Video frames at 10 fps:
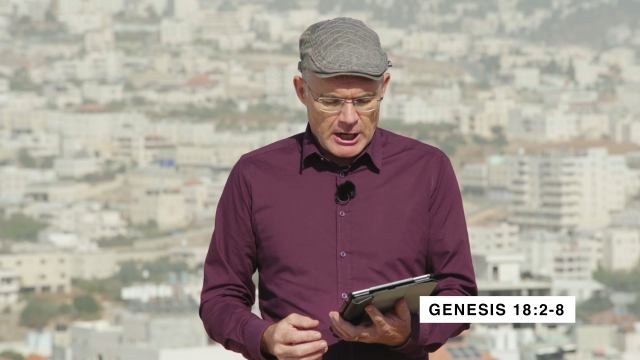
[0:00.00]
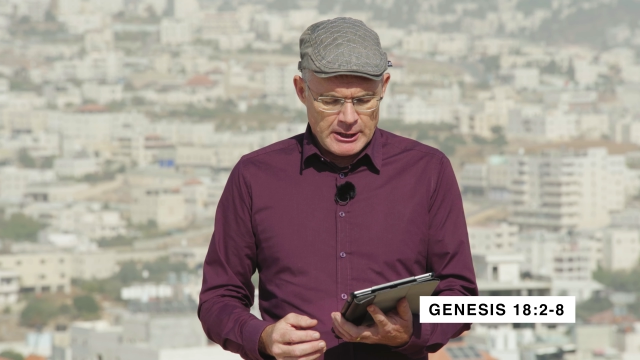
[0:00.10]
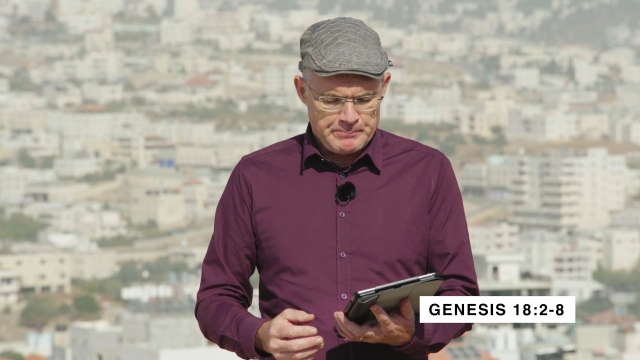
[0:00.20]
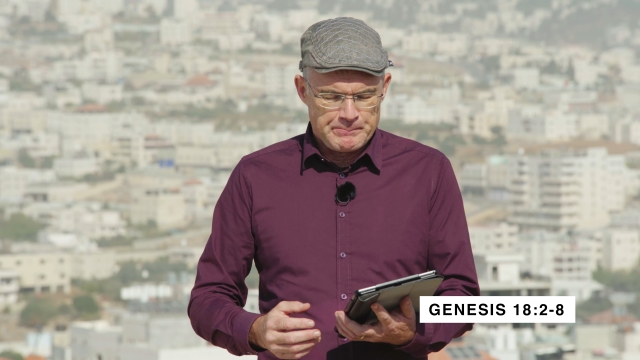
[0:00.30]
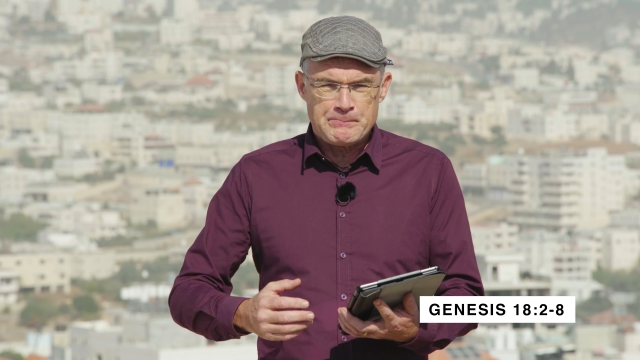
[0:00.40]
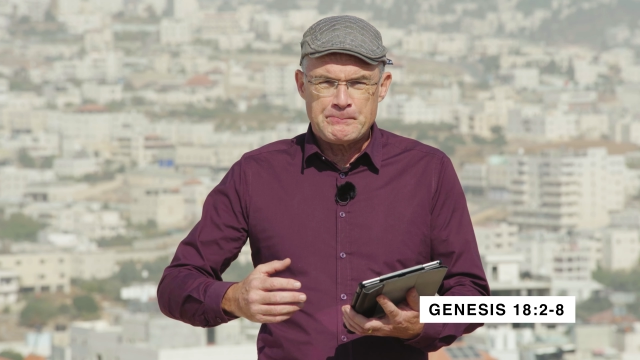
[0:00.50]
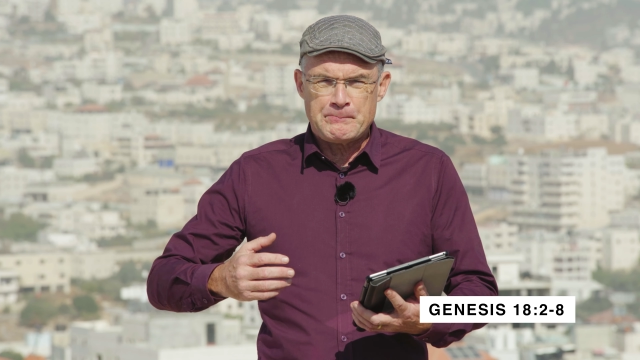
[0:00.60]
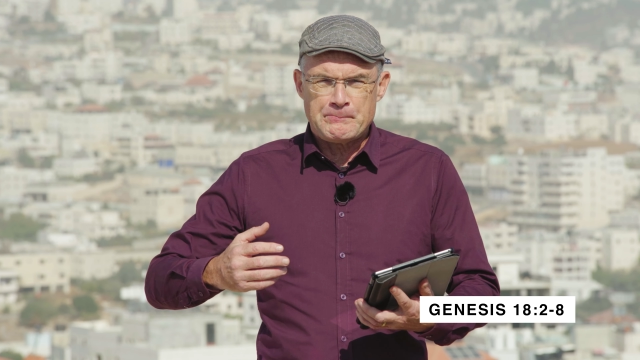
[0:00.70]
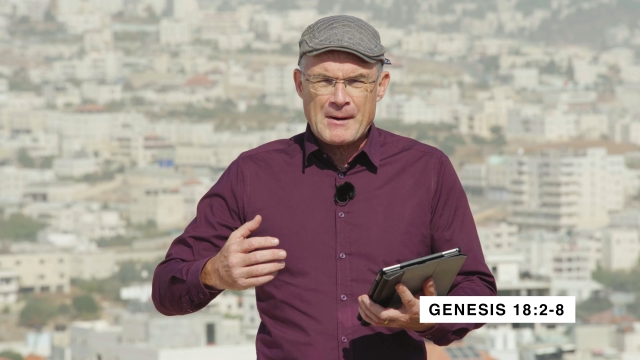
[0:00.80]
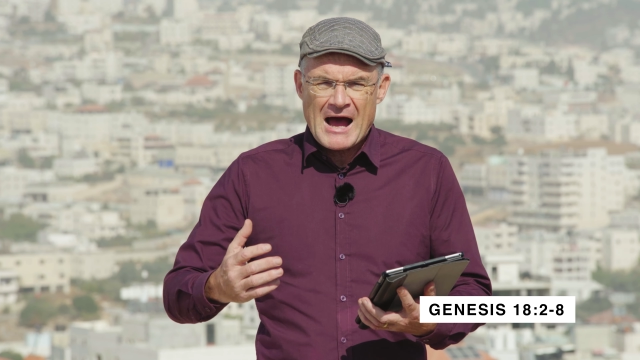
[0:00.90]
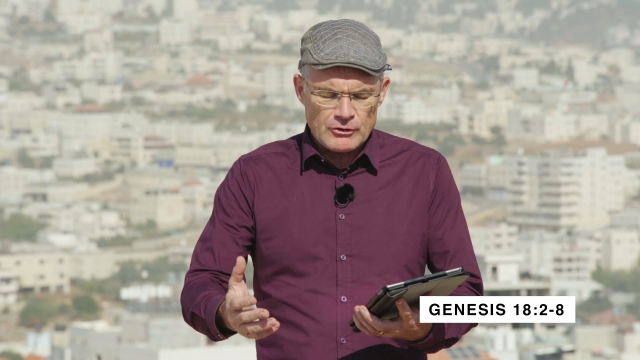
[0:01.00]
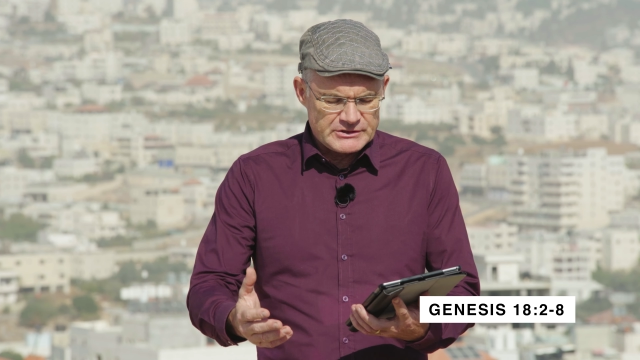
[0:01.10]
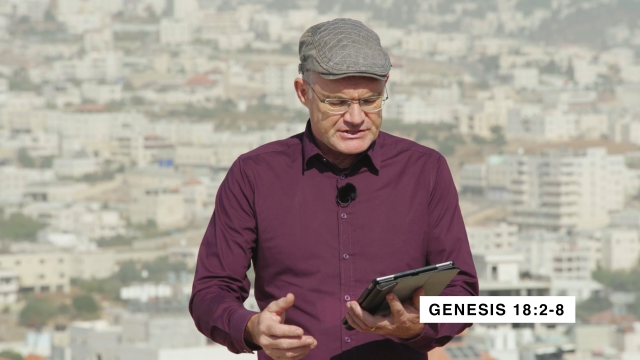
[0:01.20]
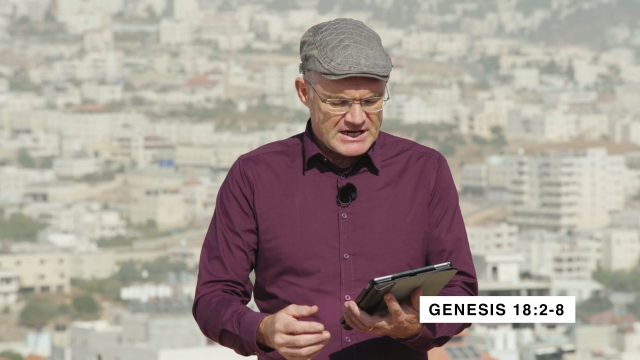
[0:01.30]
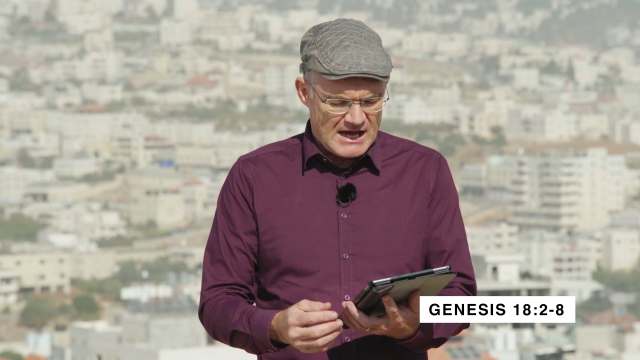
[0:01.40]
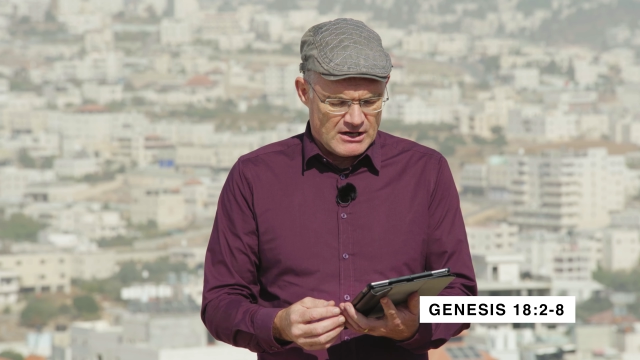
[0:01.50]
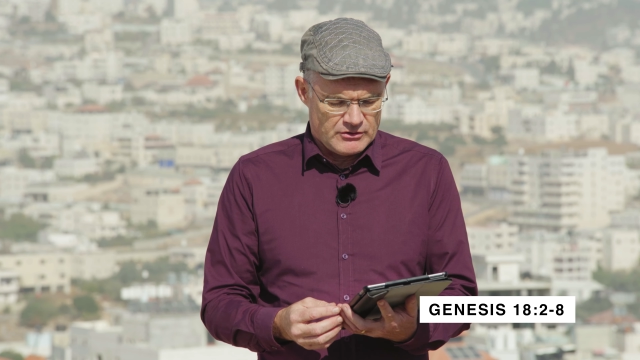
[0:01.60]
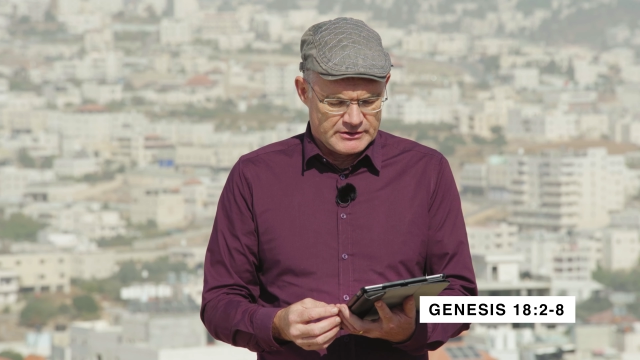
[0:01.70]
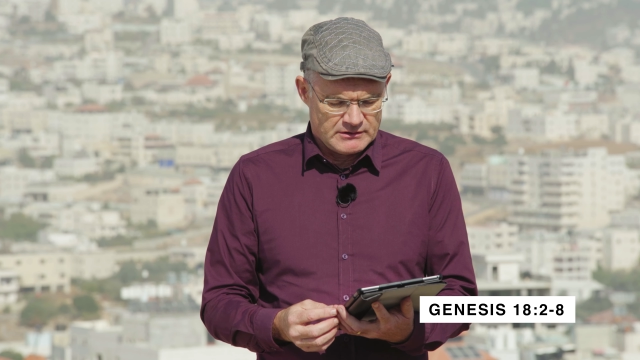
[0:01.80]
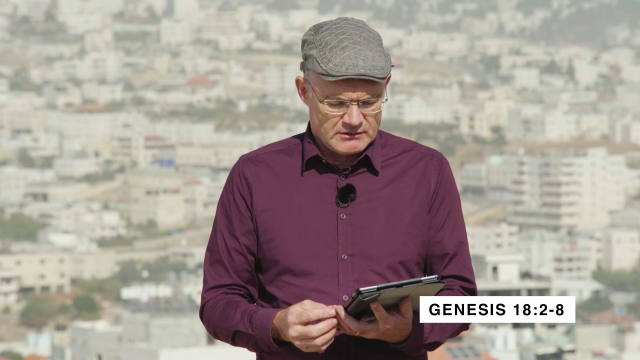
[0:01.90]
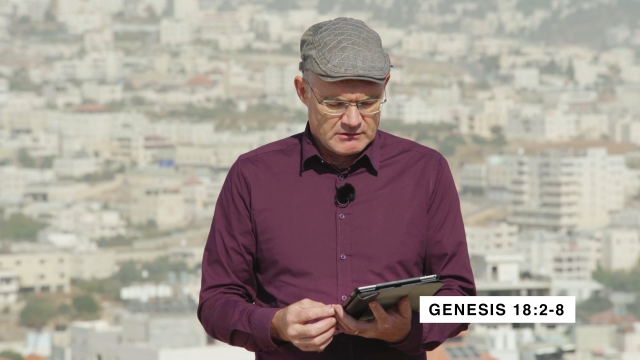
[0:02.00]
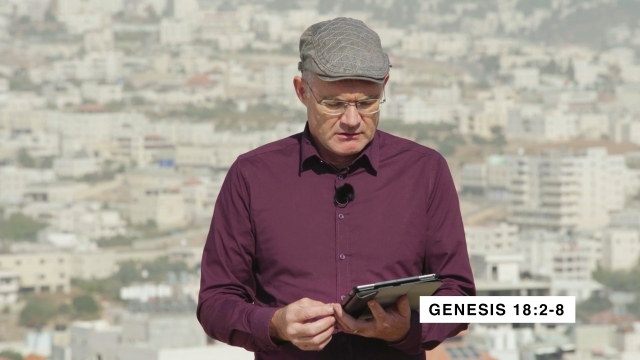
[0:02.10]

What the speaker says: and bowed down,